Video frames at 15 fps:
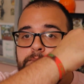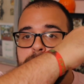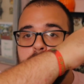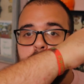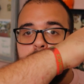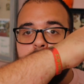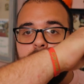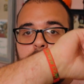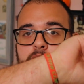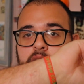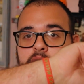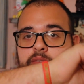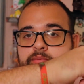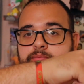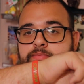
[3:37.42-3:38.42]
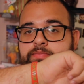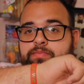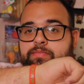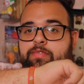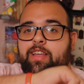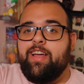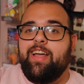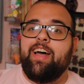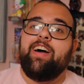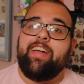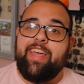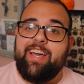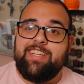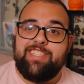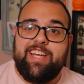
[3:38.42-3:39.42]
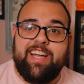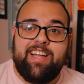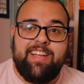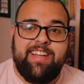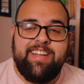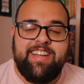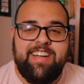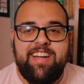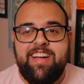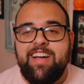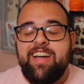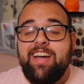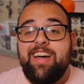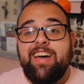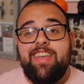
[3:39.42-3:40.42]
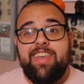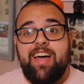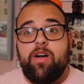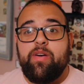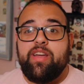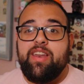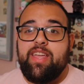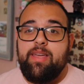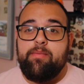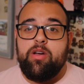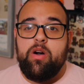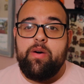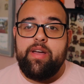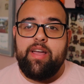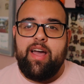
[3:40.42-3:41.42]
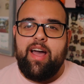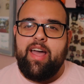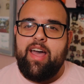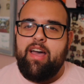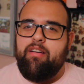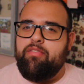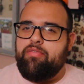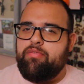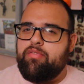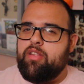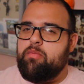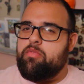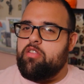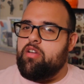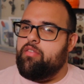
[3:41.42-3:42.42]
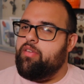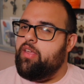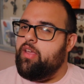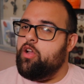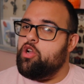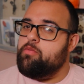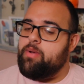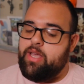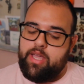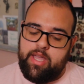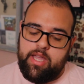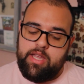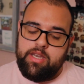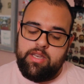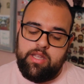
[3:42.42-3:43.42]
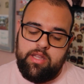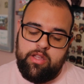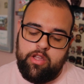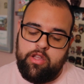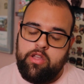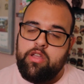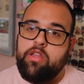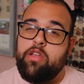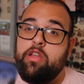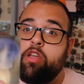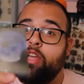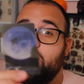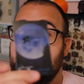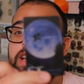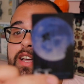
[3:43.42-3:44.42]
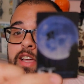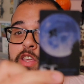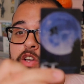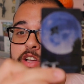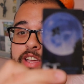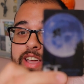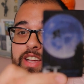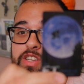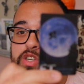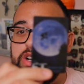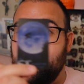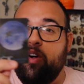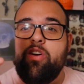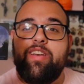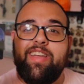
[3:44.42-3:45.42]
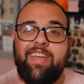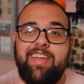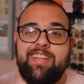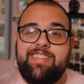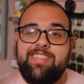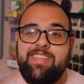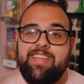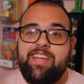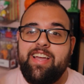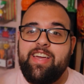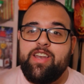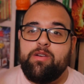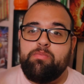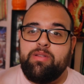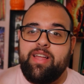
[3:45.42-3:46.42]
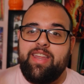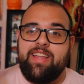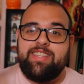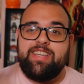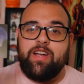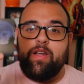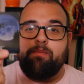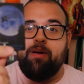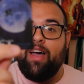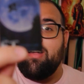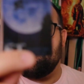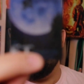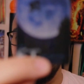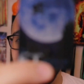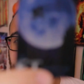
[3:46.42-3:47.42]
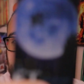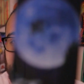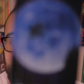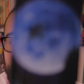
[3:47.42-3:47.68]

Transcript: Boom, got one on. Hell yeah, Jack. Now we're gonna keep going. I have some stuff here in my hand. You can get your own ET Interplanetary Passport.